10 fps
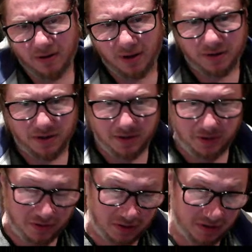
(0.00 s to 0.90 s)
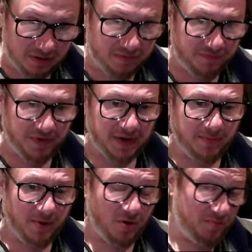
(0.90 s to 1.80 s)
and then you could think
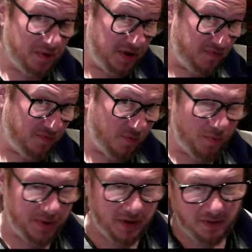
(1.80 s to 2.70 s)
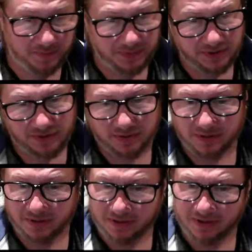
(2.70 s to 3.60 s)
about b4 perhaps.
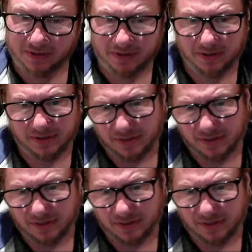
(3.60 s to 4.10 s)
It's, it's it.